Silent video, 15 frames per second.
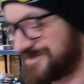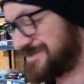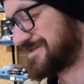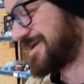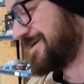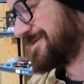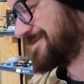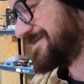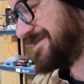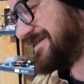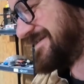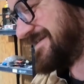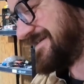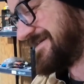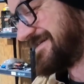So
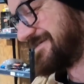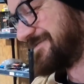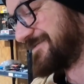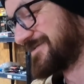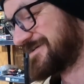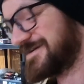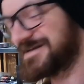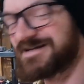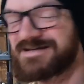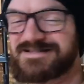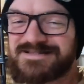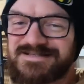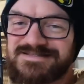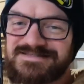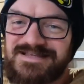we're gonna
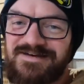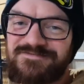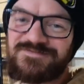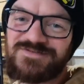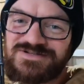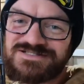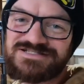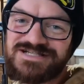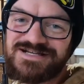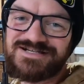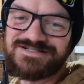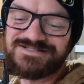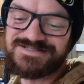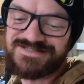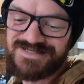get this left one
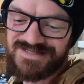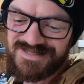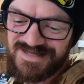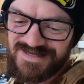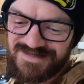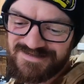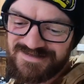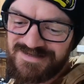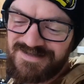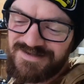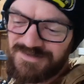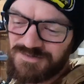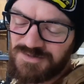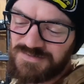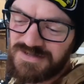changed, and then
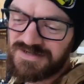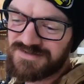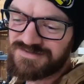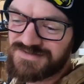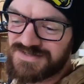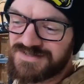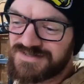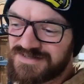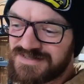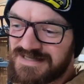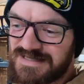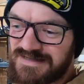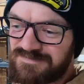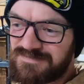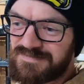we'll be able to
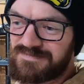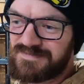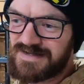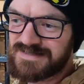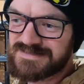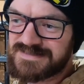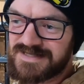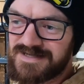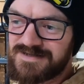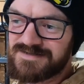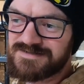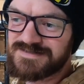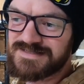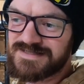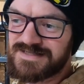get it on
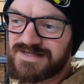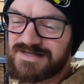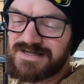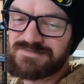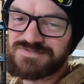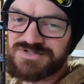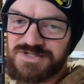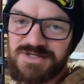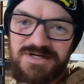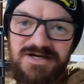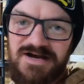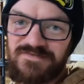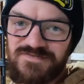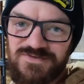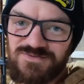scales, and then I'm sure I'll
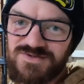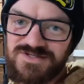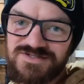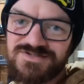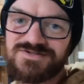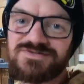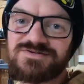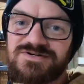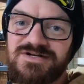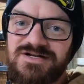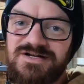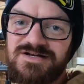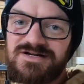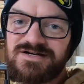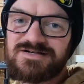have to redo
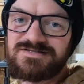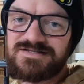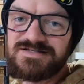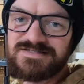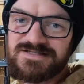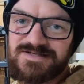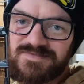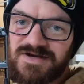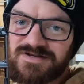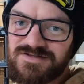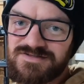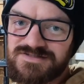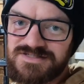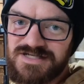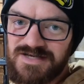a decent amount of
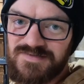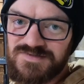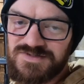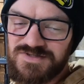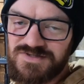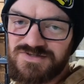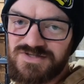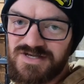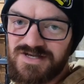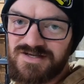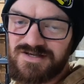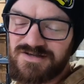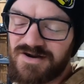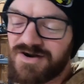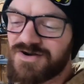the geometry that I
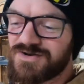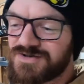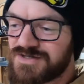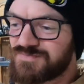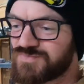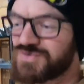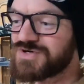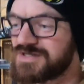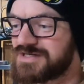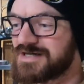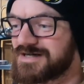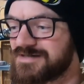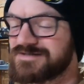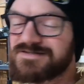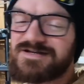had already
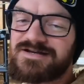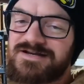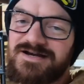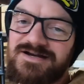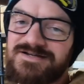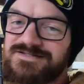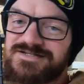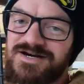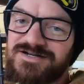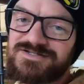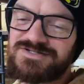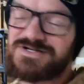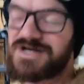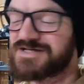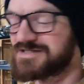pre-done, like I had talked
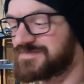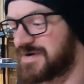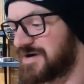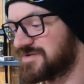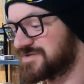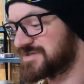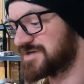to you guys about.